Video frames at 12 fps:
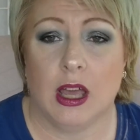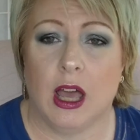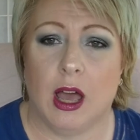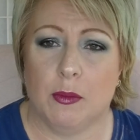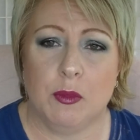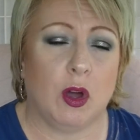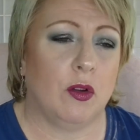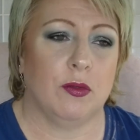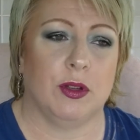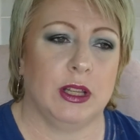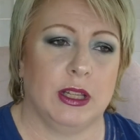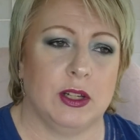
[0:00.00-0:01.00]
I'm not
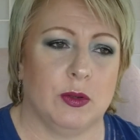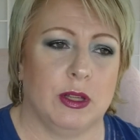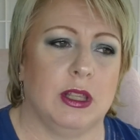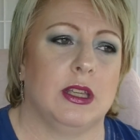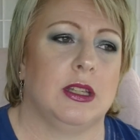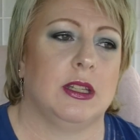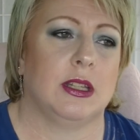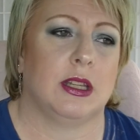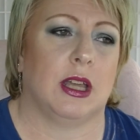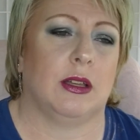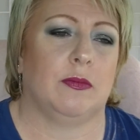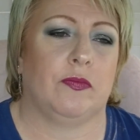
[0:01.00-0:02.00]
really doing this.
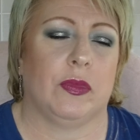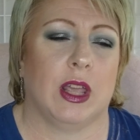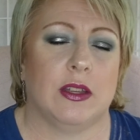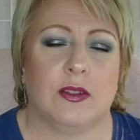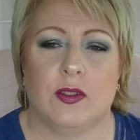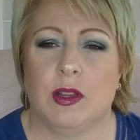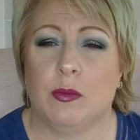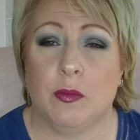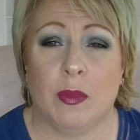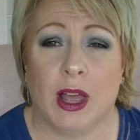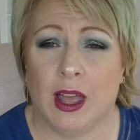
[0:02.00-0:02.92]
As I've said in my